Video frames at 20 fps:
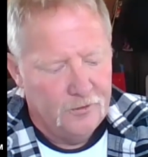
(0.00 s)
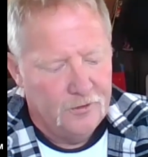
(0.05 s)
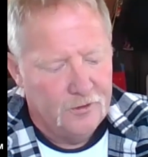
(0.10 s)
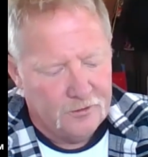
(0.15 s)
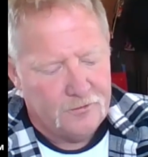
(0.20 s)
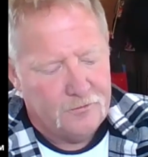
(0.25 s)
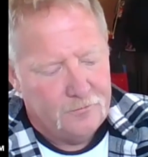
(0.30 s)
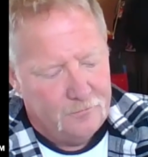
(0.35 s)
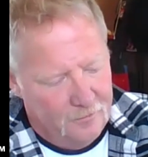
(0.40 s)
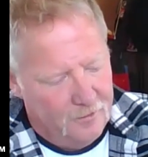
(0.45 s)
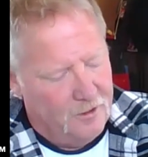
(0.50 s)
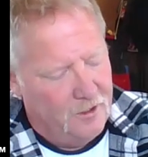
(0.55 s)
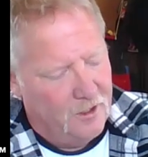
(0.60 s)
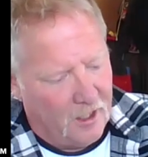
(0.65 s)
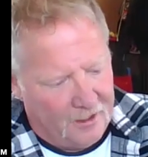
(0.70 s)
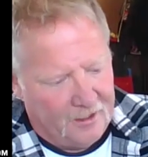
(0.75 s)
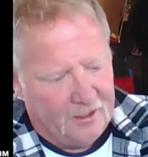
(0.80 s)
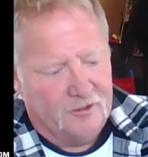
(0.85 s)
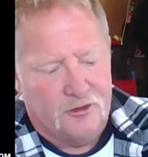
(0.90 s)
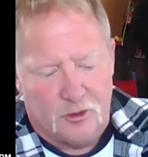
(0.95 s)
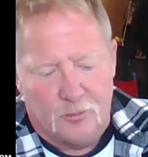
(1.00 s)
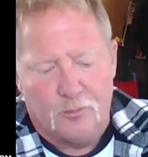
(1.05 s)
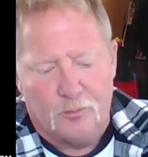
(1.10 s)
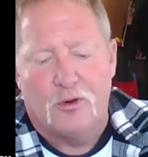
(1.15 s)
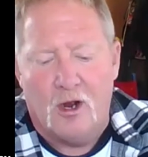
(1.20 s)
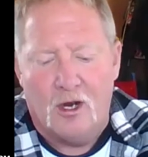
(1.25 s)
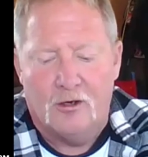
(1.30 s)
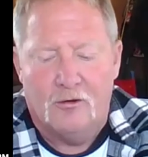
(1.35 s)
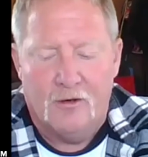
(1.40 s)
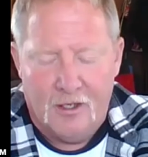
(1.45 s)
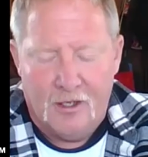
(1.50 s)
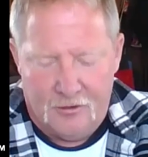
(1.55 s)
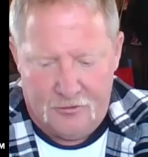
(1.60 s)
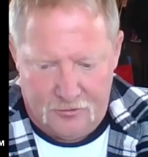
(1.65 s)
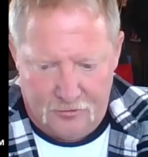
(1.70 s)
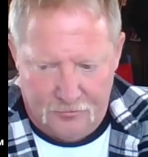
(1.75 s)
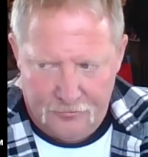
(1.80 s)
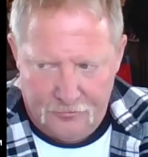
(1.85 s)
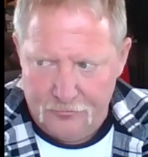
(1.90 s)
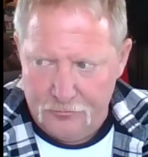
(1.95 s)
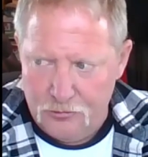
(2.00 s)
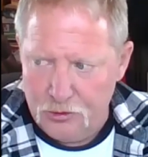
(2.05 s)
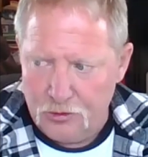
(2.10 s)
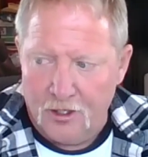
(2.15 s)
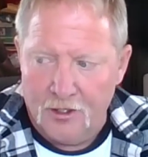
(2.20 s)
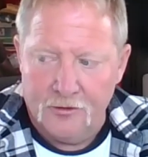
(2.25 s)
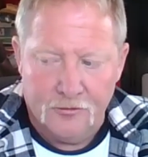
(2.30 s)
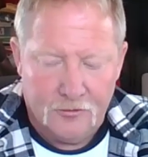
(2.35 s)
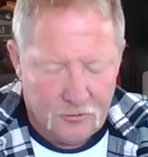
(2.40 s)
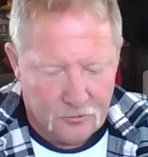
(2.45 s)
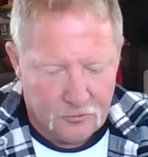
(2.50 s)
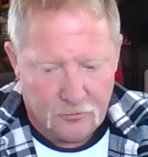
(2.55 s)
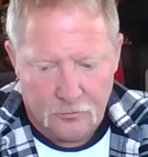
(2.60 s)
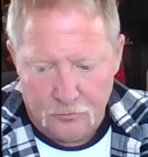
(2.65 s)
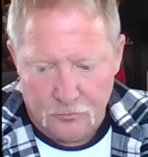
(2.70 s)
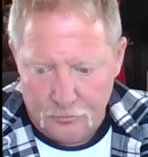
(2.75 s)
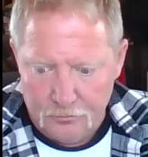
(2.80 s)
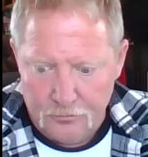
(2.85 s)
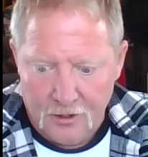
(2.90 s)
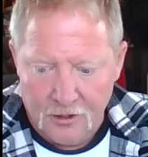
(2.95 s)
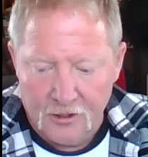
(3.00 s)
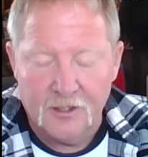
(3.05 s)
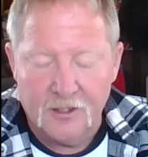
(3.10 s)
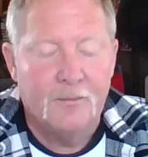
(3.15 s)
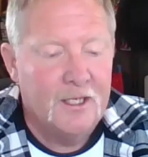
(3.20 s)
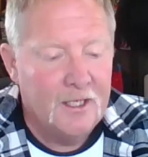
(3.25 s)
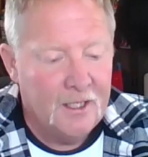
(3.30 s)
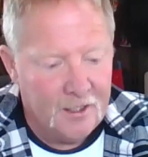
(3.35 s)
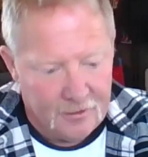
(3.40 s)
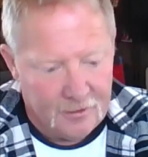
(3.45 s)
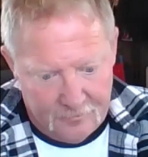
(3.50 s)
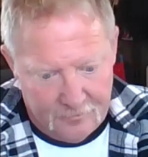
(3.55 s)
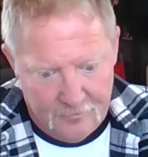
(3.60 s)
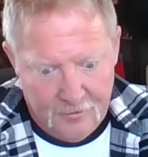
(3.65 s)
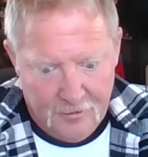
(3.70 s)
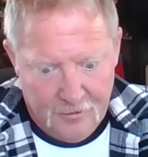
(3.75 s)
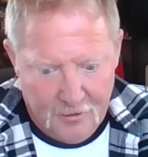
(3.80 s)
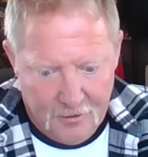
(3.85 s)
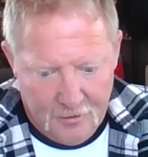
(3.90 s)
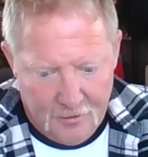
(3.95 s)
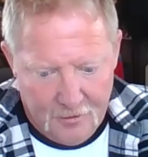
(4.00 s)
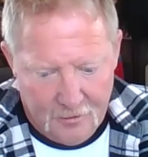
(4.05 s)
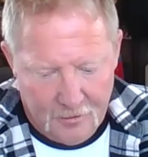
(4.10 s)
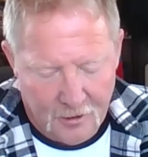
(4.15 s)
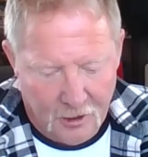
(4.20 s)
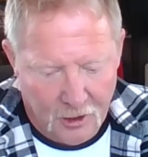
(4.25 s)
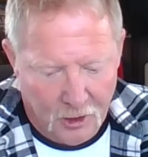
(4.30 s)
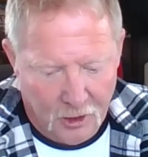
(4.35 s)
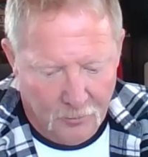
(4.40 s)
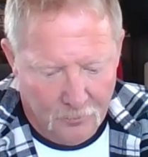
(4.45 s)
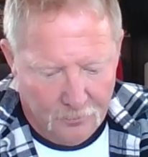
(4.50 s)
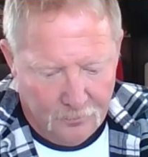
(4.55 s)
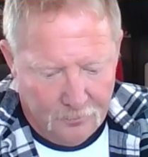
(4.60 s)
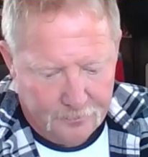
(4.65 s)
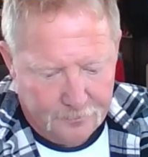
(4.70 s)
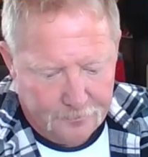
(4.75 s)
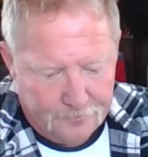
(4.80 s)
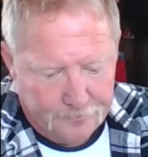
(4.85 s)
the I guess the progress of trying to eliminate um,